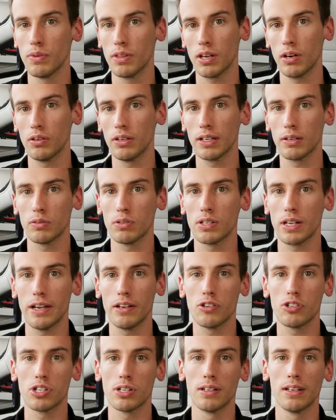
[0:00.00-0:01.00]
without liquid
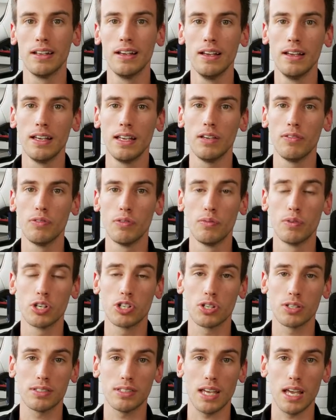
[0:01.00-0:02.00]
nitrogen, if we were
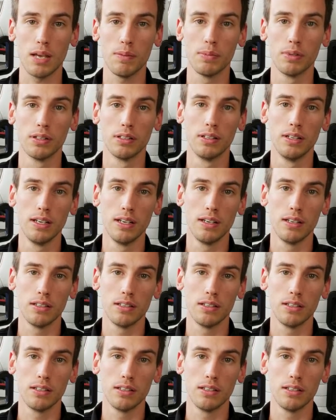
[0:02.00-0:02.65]
just able